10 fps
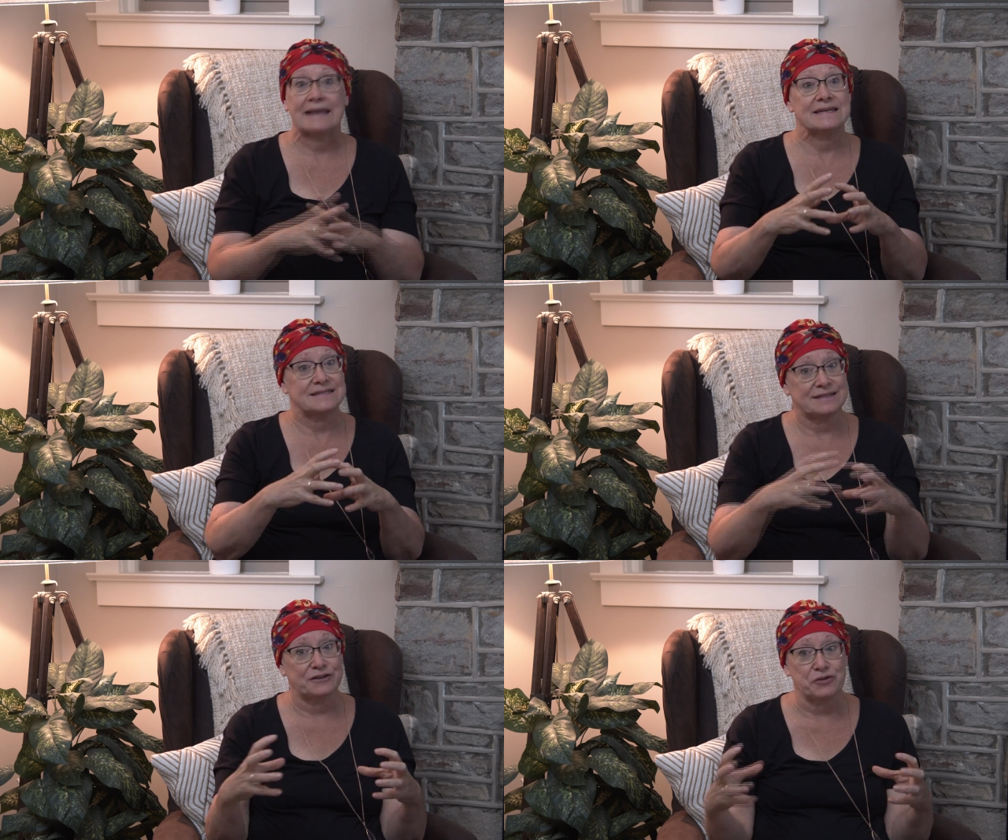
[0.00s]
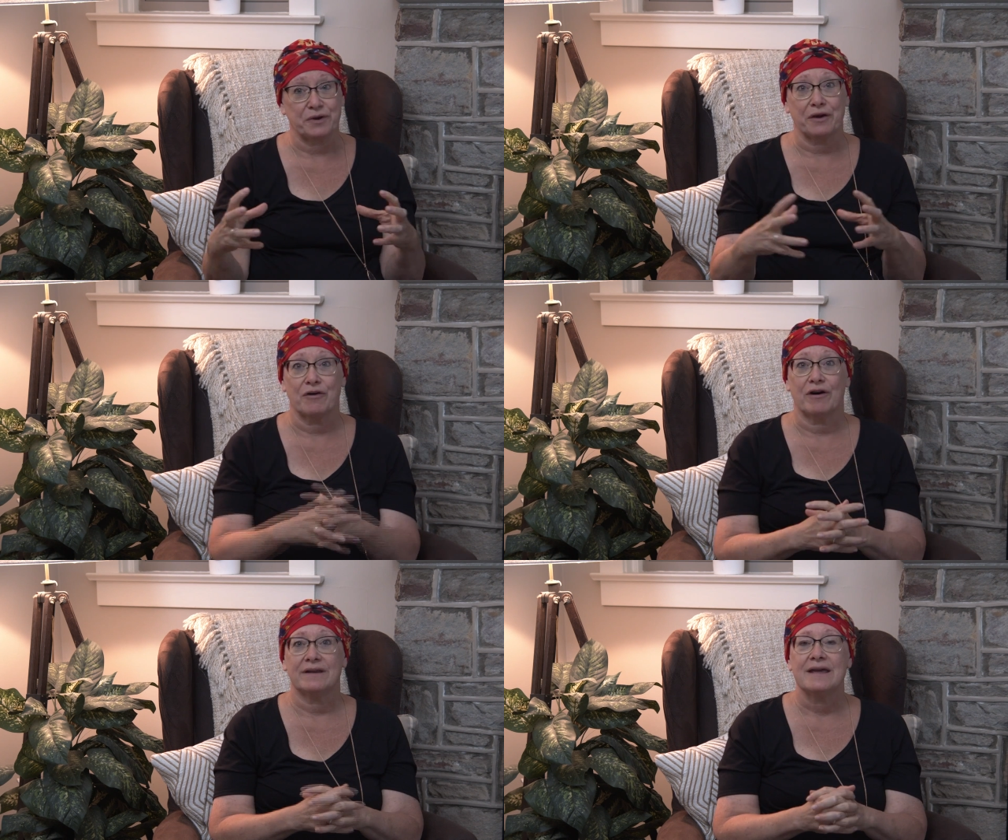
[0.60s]
and continuing
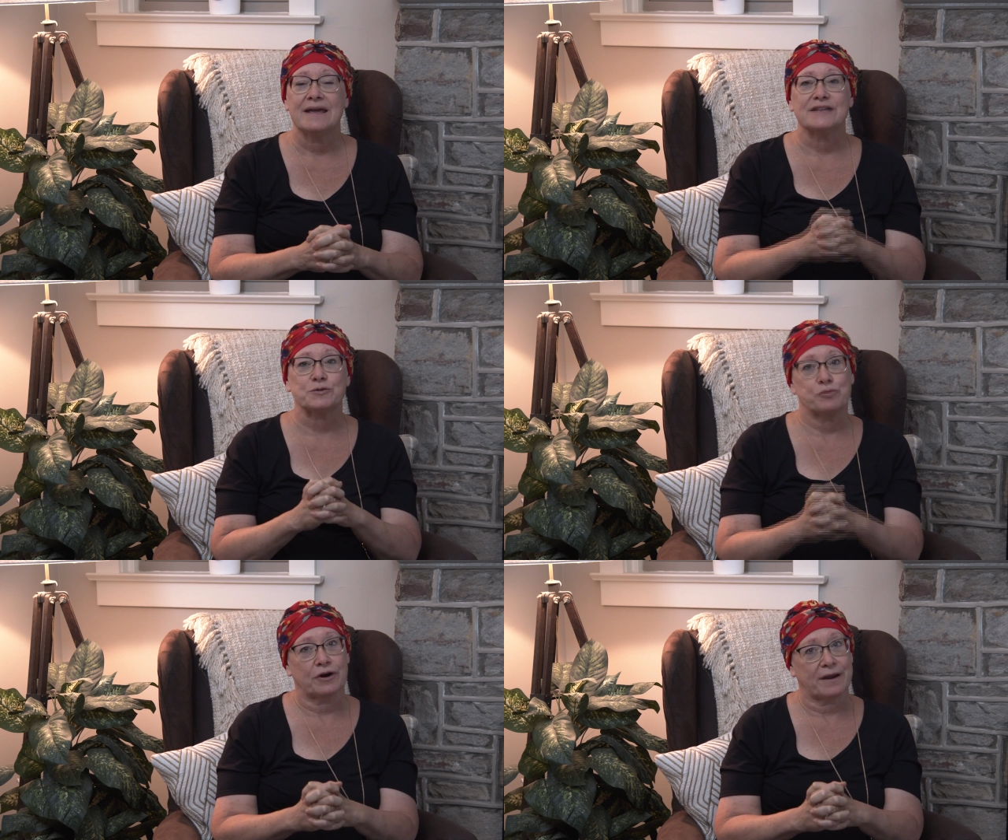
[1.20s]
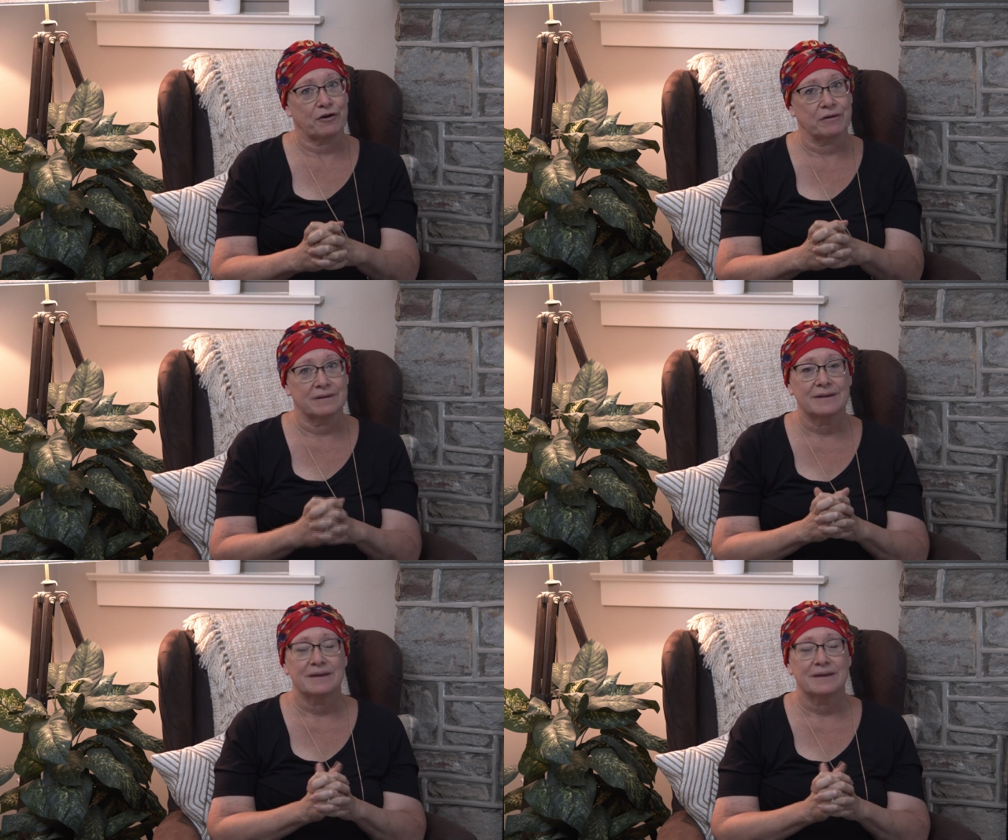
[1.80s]
on is prayer.